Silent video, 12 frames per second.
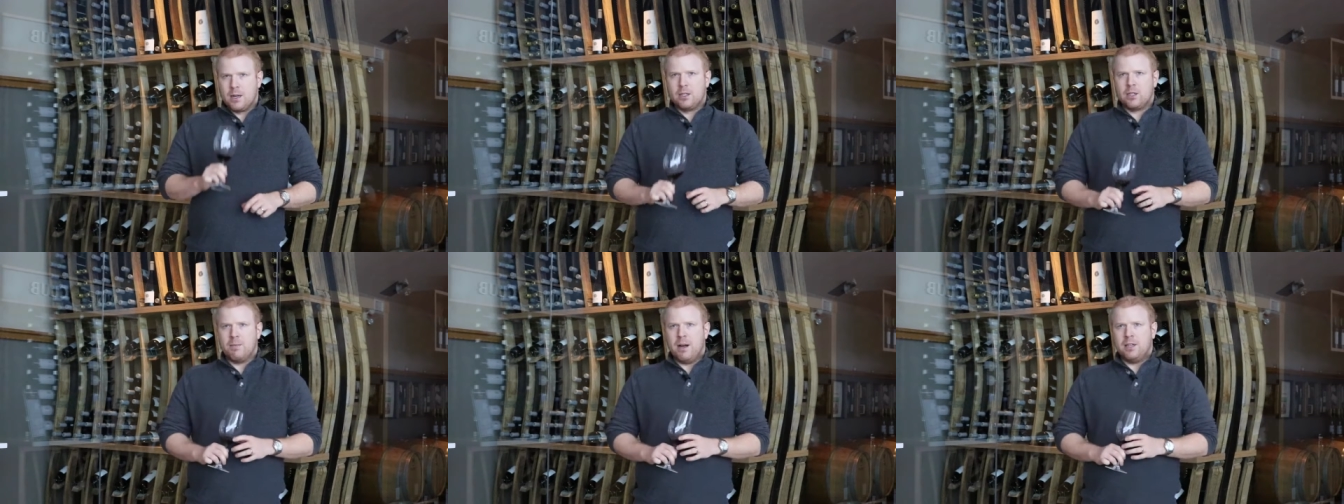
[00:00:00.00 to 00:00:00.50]

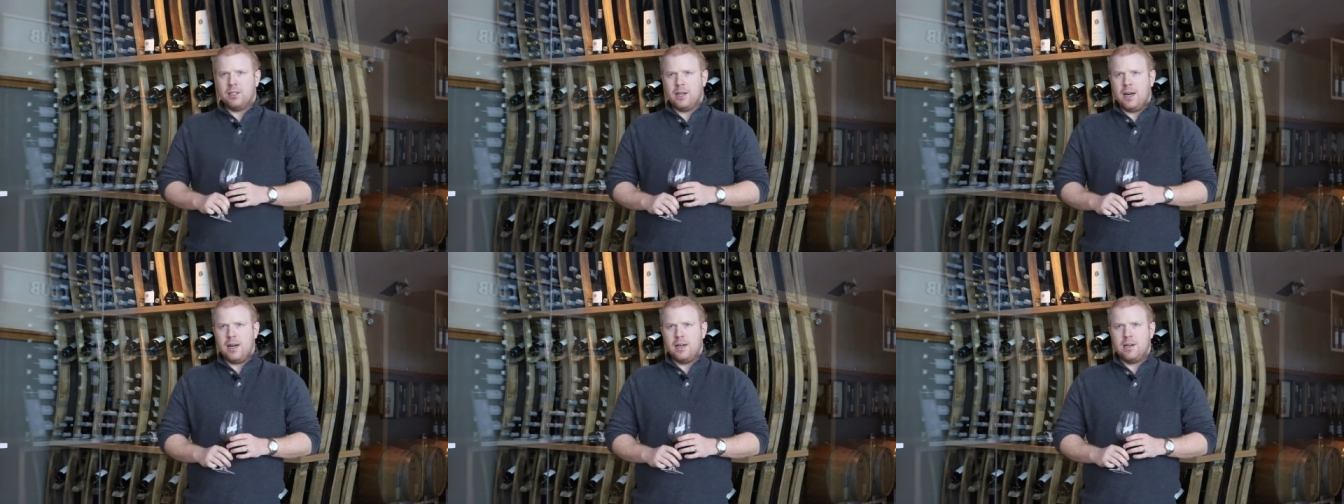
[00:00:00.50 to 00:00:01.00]
smells,
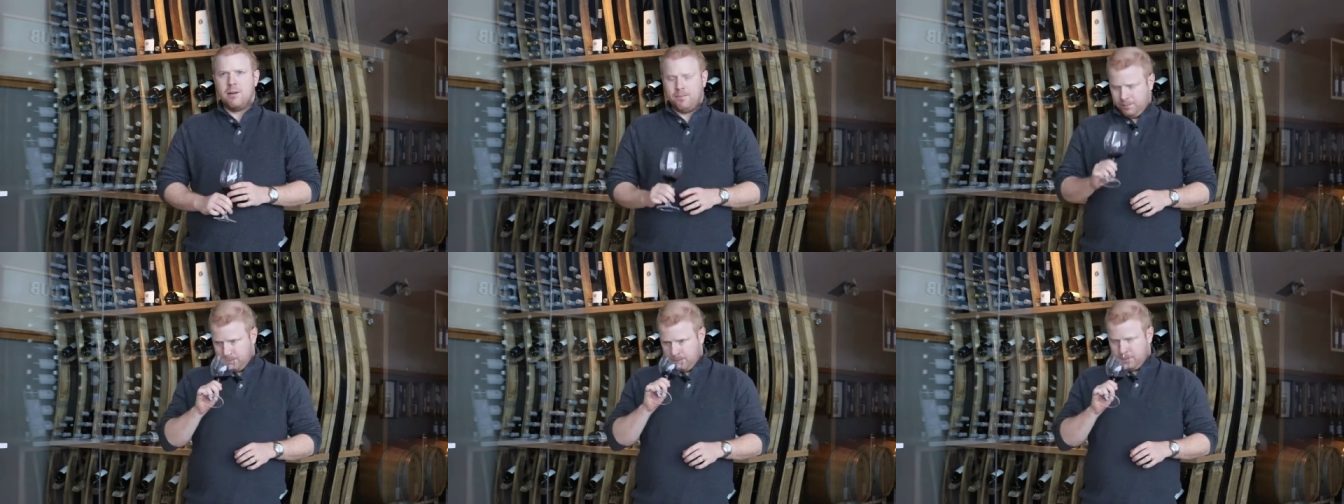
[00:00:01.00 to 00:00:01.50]
uh,
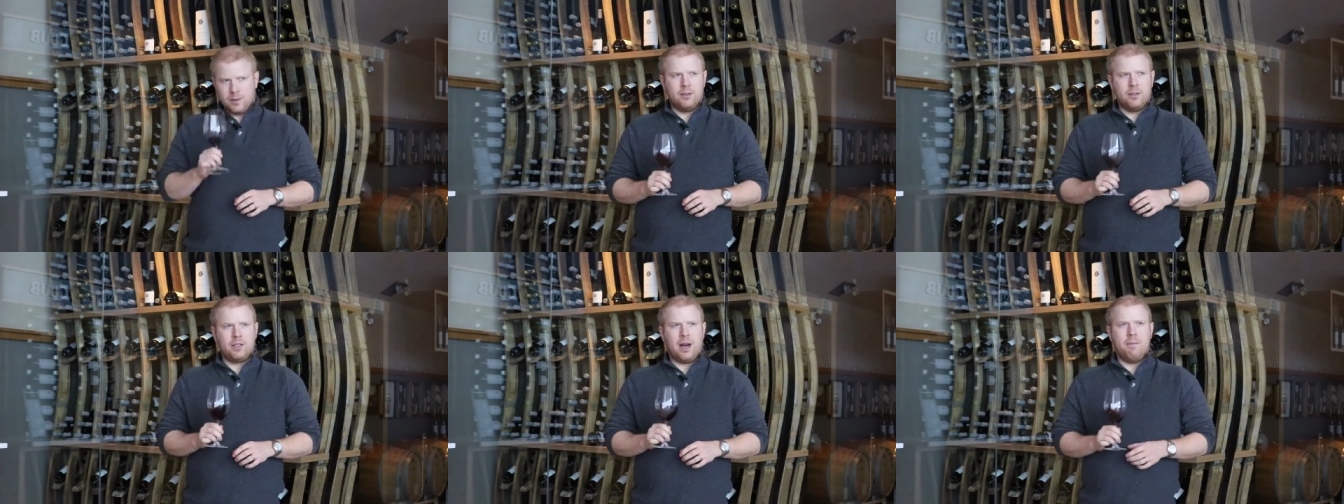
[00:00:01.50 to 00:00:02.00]

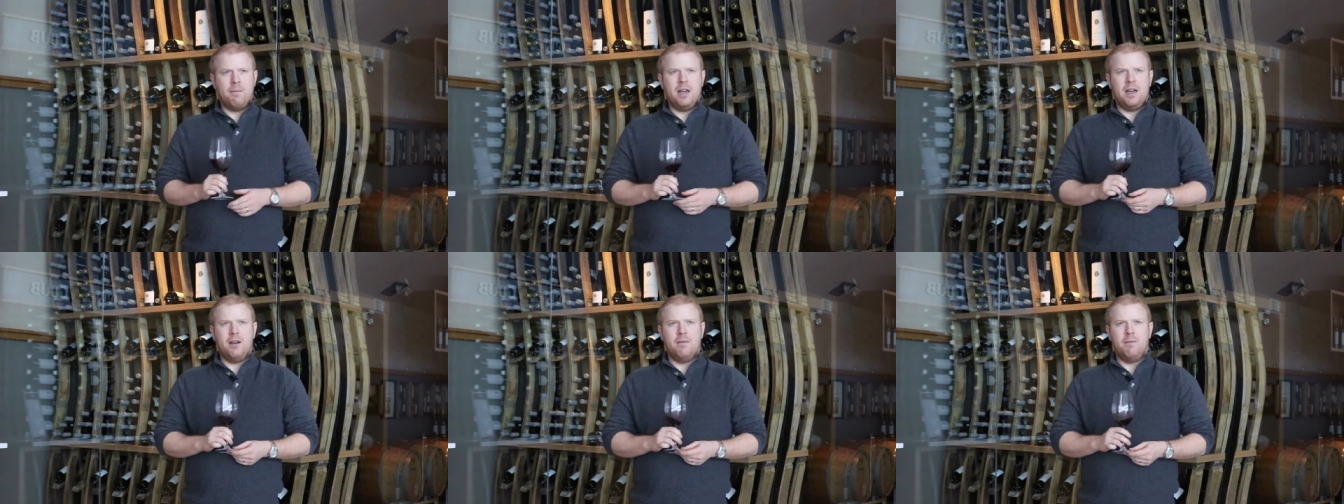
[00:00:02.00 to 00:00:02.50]
it's got a
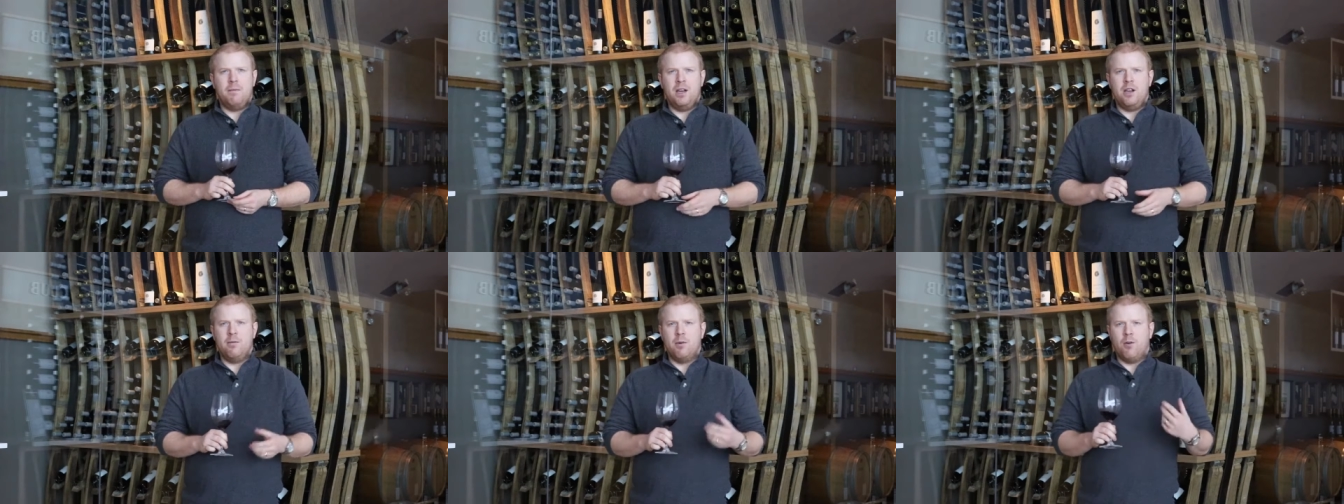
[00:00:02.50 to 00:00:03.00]
medium,
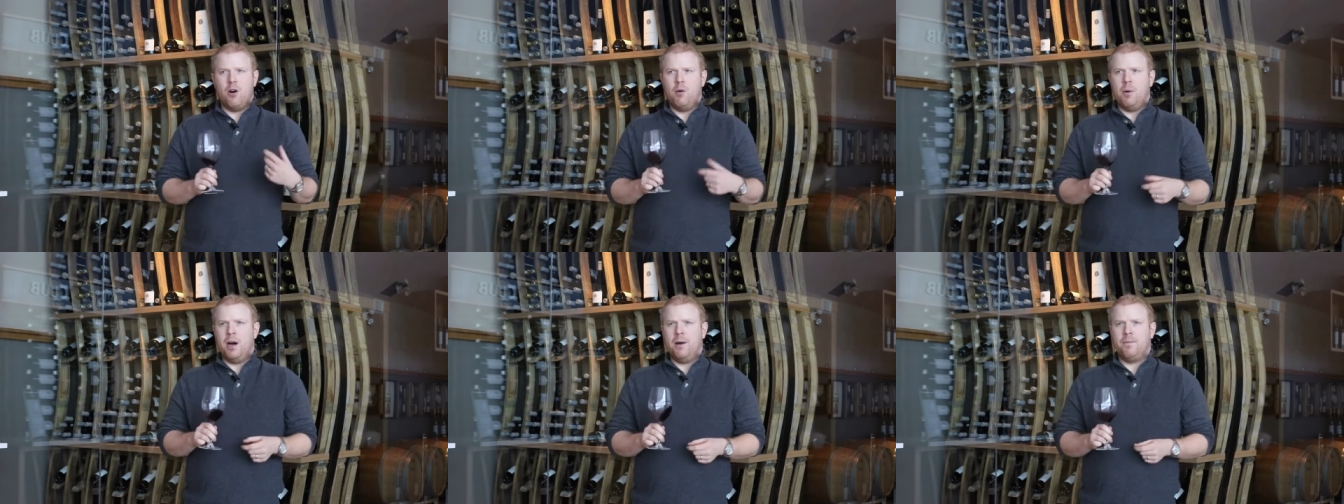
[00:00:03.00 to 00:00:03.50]
medium
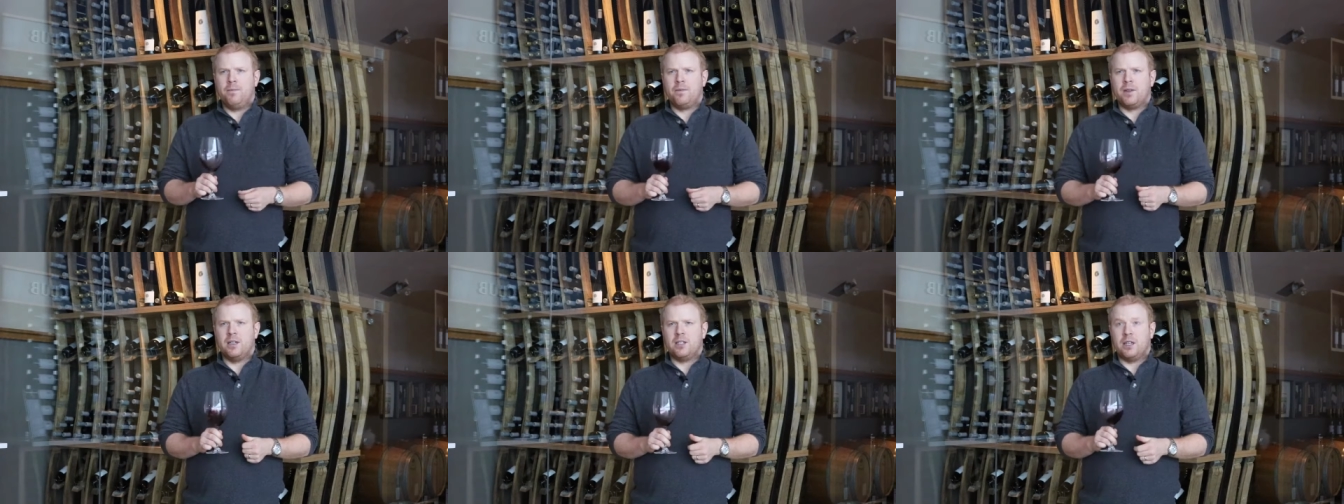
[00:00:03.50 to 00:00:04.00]
aroma.
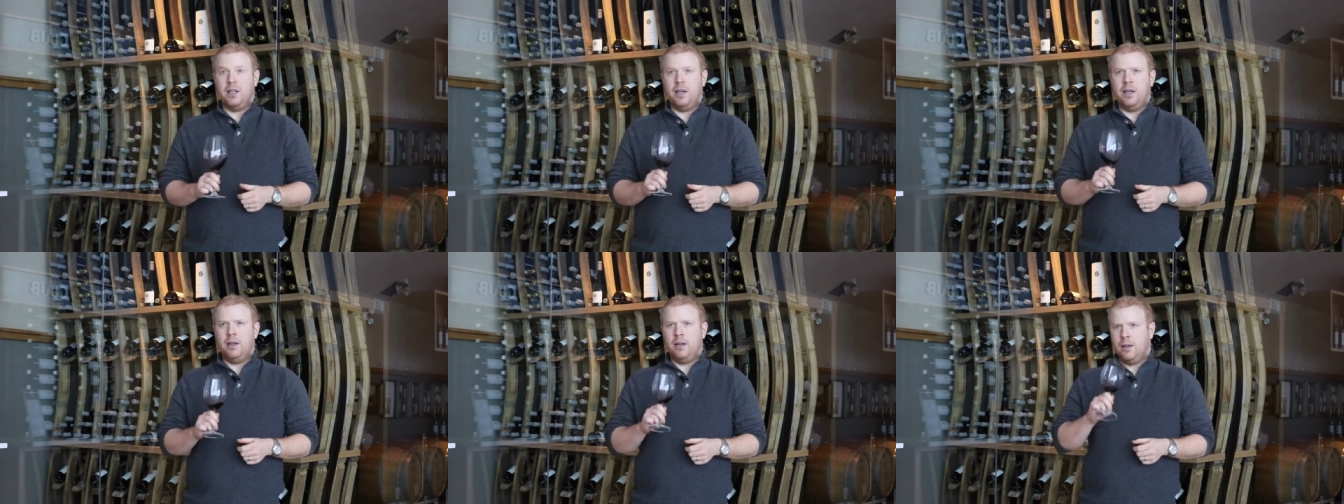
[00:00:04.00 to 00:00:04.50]
It's
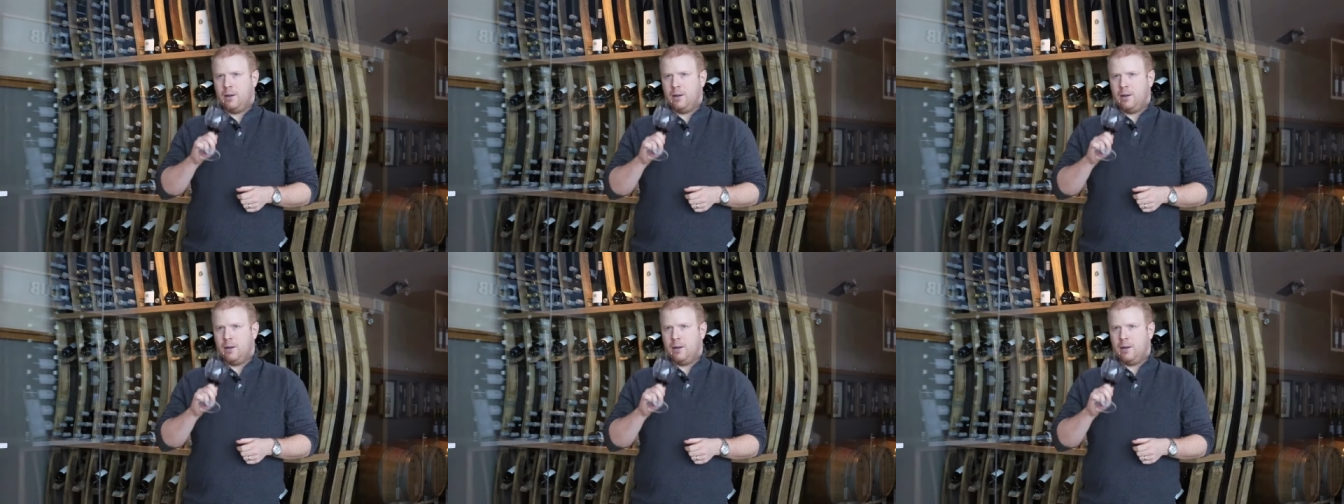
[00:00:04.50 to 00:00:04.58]
clean.